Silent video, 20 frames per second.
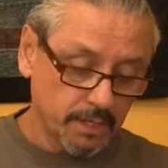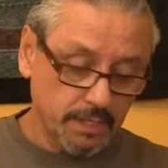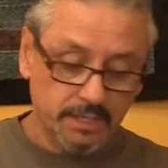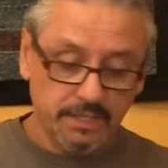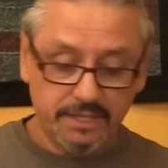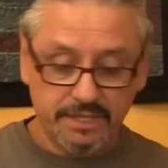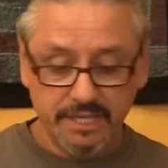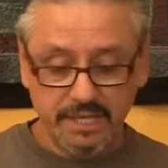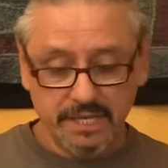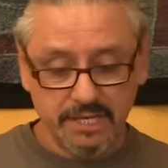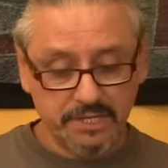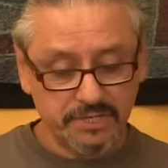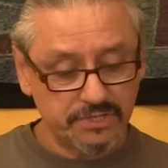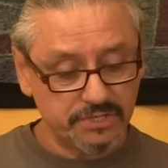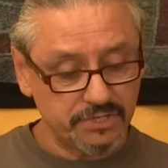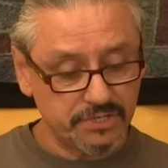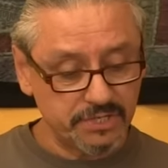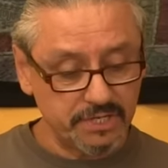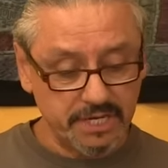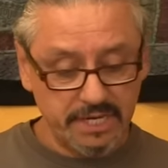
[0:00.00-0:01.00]

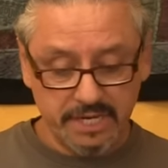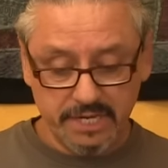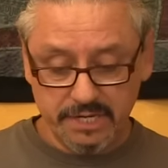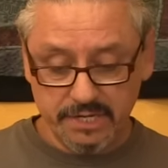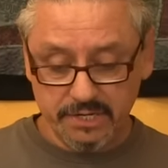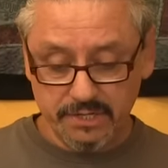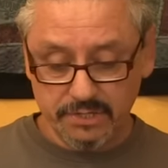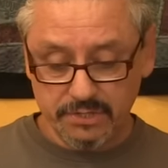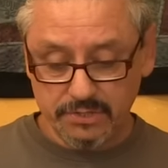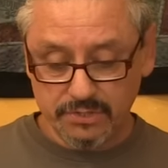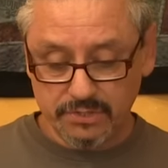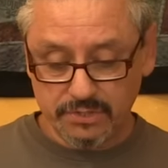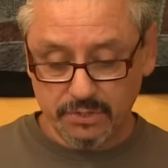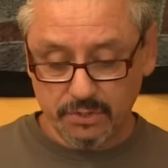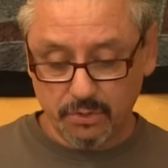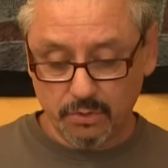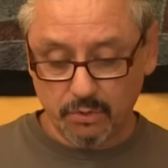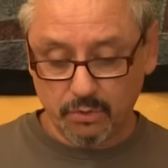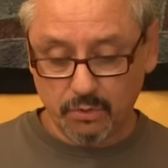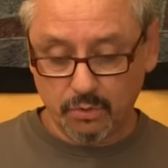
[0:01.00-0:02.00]
This is,
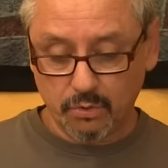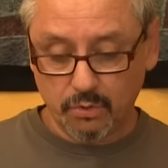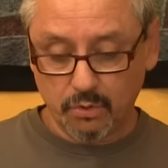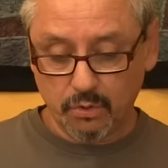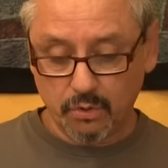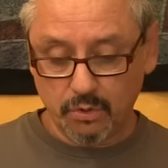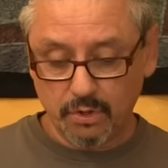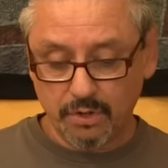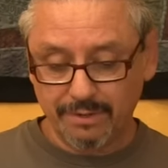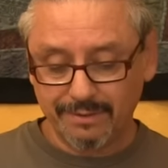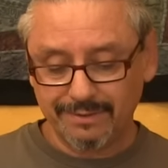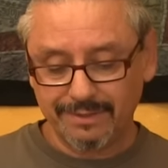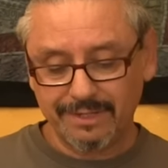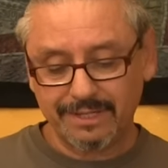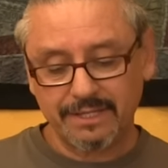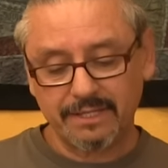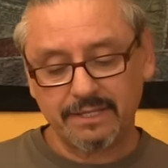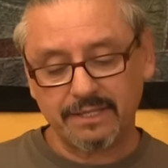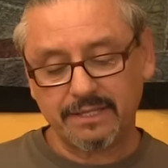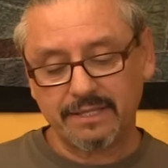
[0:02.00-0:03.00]

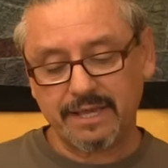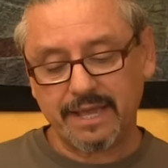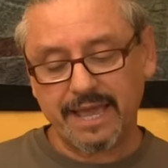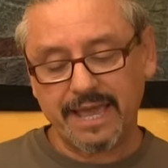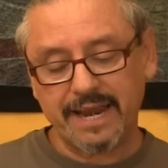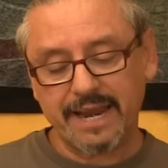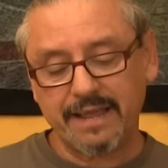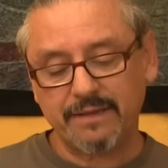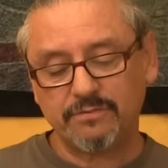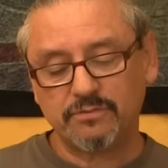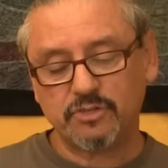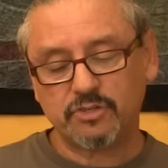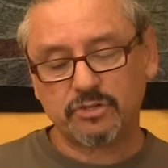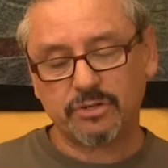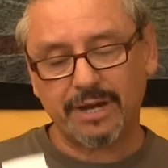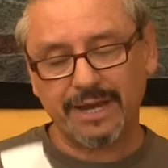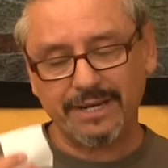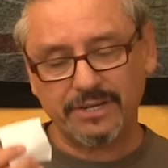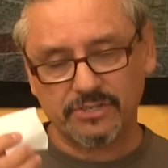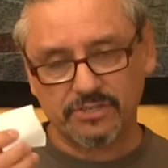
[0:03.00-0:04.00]
and I've
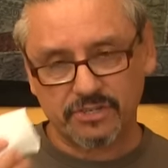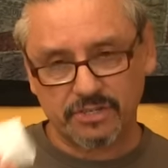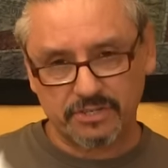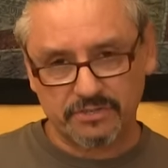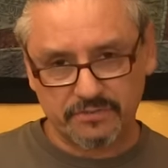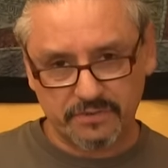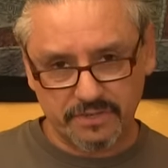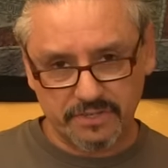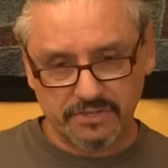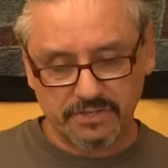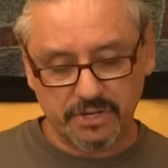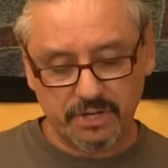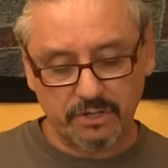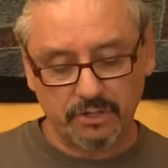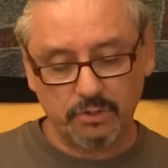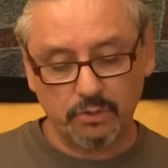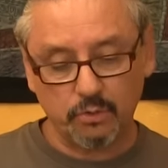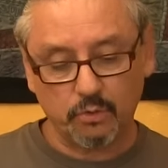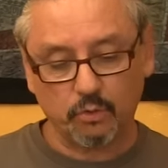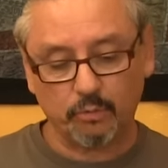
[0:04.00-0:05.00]
tried to search for this on
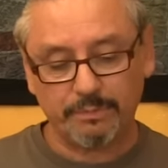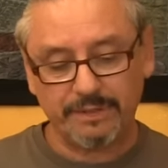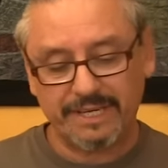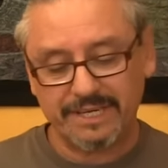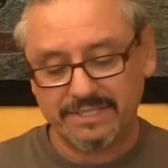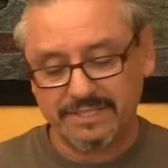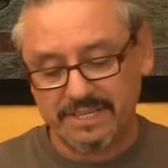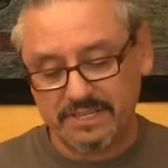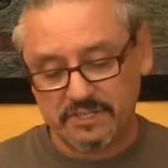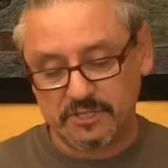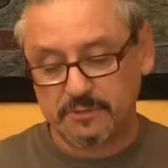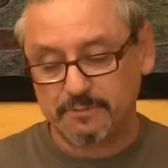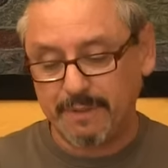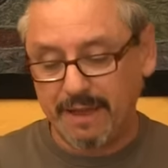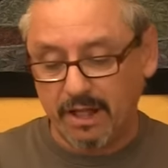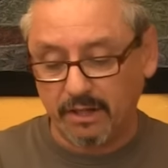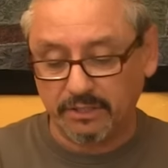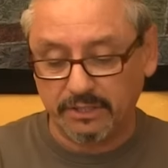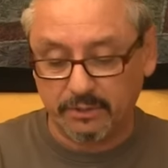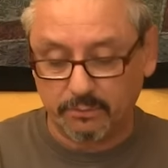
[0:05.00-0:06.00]
Google because they
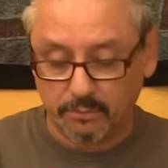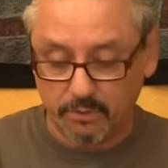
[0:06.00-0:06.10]
spelled it